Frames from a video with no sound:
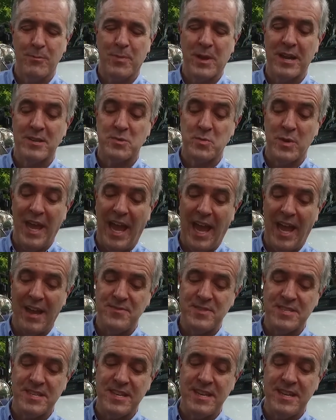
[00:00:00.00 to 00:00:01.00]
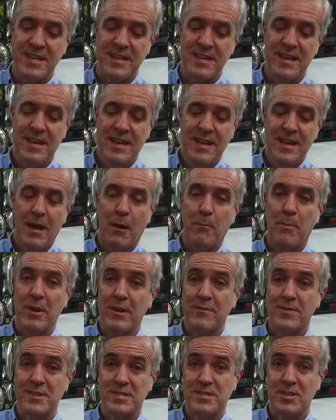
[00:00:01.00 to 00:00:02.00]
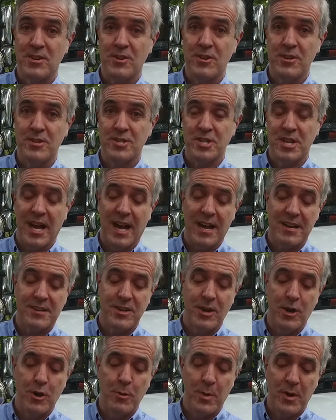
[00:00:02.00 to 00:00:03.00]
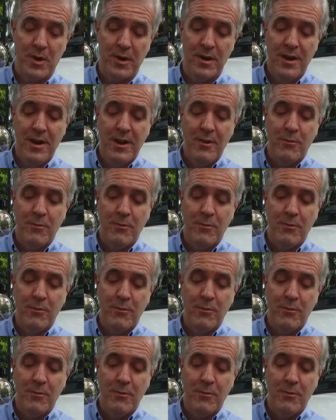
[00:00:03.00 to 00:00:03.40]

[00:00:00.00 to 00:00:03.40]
because we have seen a bit of a surge in October.